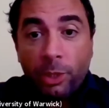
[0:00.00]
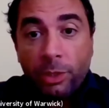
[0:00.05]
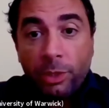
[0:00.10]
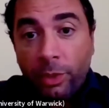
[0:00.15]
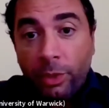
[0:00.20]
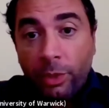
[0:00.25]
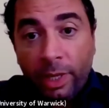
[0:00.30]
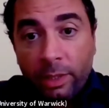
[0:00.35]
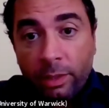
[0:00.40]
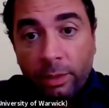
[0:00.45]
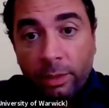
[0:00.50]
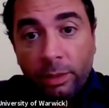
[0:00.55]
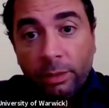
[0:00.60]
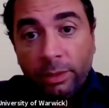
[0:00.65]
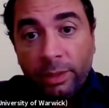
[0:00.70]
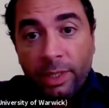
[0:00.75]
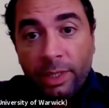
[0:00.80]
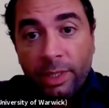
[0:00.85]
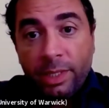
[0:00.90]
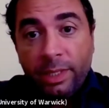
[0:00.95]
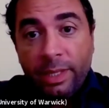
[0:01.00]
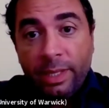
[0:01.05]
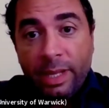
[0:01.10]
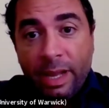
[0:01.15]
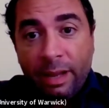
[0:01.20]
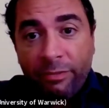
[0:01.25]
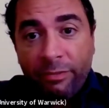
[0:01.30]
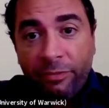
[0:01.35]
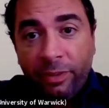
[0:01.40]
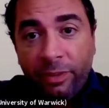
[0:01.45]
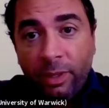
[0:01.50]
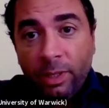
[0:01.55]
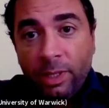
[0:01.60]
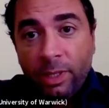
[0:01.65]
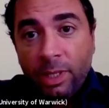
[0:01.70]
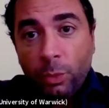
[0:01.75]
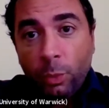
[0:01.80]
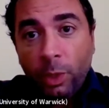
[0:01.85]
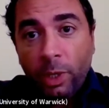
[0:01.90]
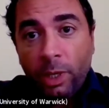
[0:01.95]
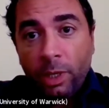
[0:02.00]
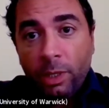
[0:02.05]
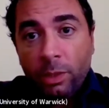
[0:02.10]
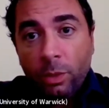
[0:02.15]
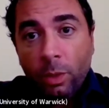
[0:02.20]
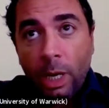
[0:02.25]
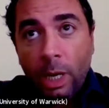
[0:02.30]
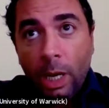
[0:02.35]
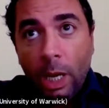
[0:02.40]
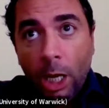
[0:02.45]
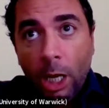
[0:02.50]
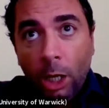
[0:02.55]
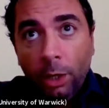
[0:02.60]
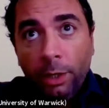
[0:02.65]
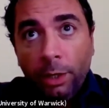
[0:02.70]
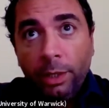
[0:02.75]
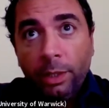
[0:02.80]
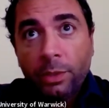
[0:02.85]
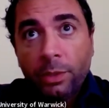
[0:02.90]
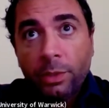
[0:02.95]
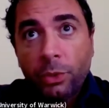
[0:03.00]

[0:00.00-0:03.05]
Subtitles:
work together. There is nothing that we can do alone.